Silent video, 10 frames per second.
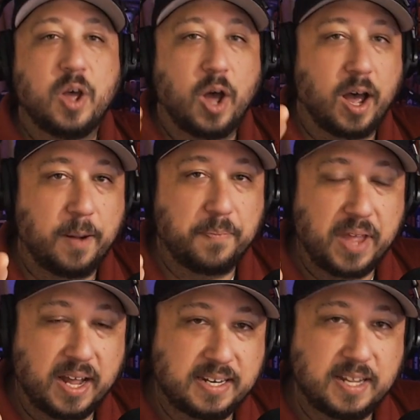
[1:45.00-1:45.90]

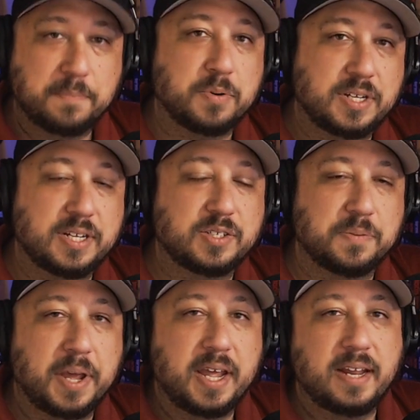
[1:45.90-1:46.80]
I did
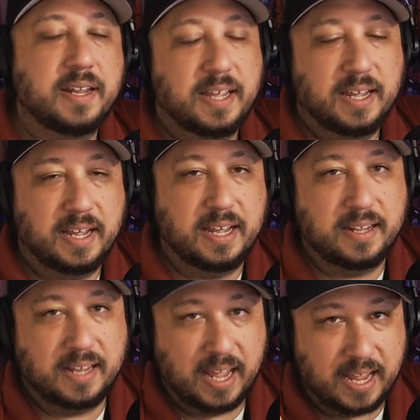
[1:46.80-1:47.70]
participate
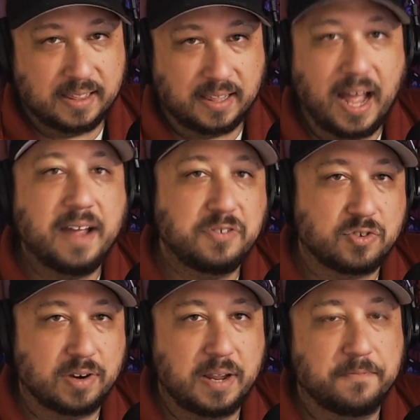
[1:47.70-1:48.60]
in a live
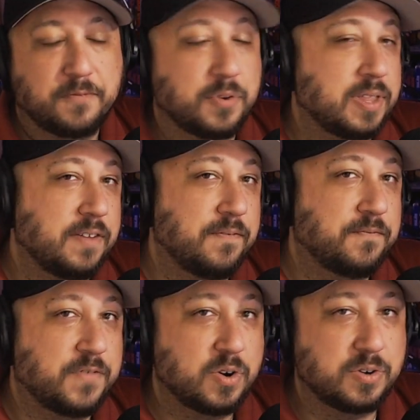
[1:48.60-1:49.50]
stream for the
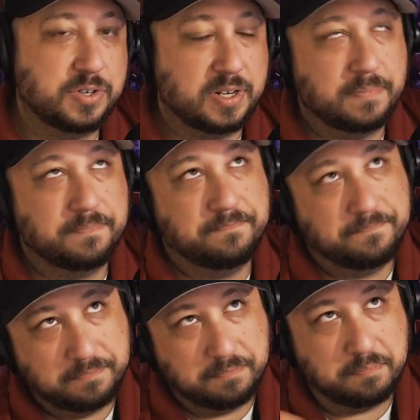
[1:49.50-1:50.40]
first,
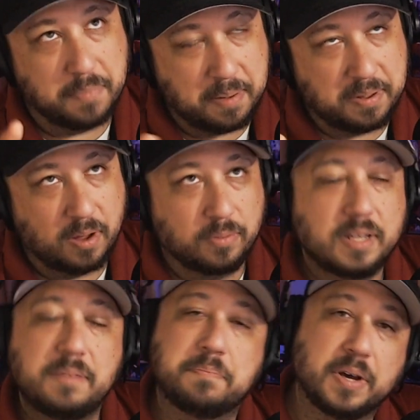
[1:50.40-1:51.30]
maybe
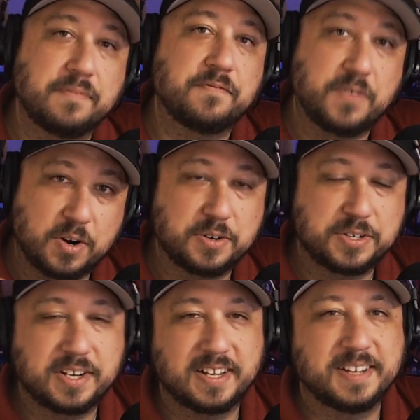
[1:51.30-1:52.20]
only, but
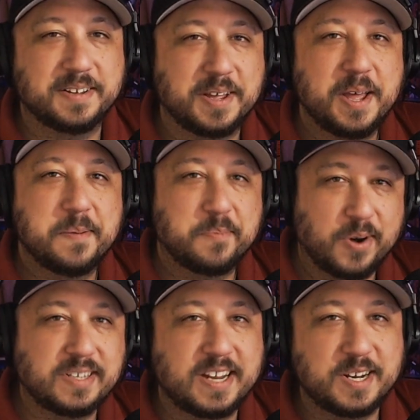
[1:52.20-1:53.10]
first
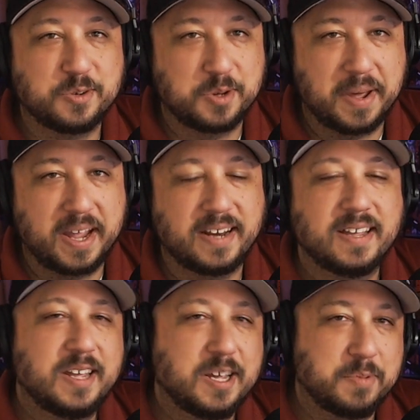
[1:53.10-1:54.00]
presidential debate
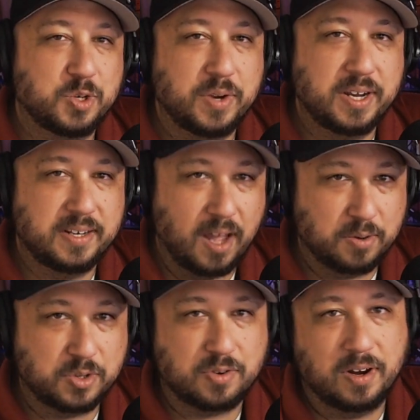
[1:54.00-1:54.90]
between
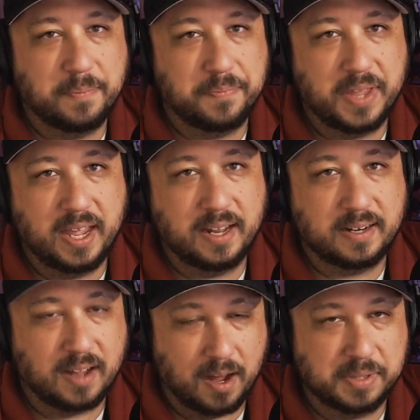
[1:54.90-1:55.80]
Donald Trump
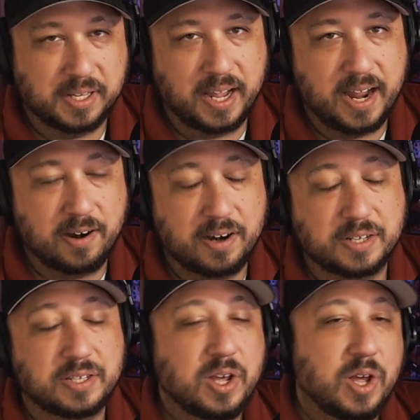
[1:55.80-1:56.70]
and Kamala
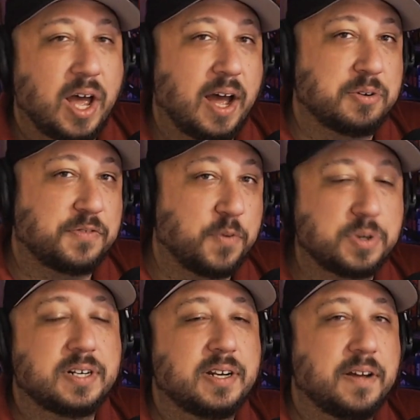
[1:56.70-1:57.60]
Harris. I was
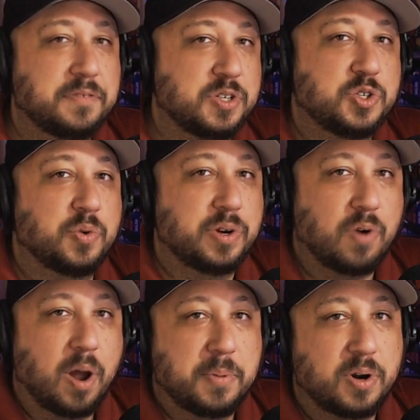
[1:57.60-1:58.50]
fortunate enough to join
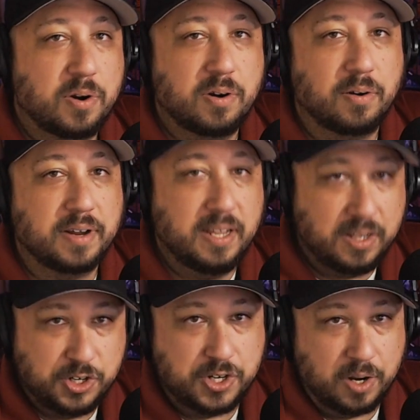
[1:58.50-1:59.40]
Robert Hur on
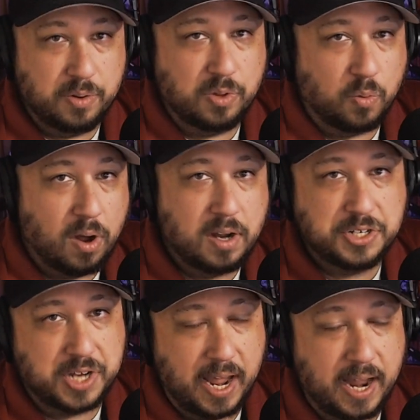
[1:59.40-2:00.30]
his show, The
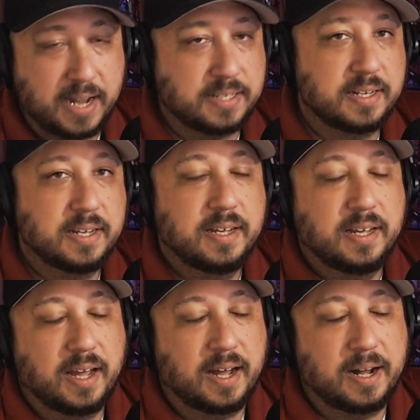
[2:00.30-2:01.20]
Washcast.
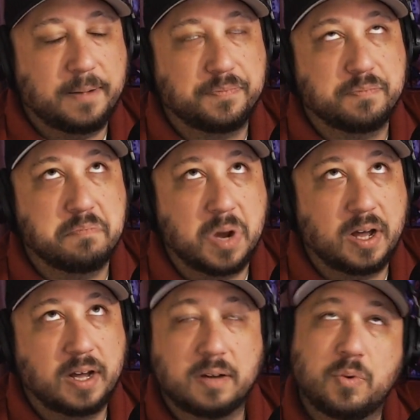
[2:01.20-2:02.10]

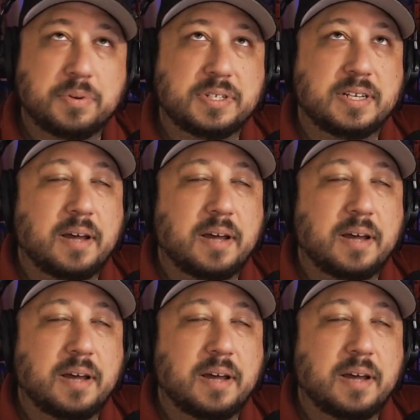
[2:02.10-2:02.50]
What was it?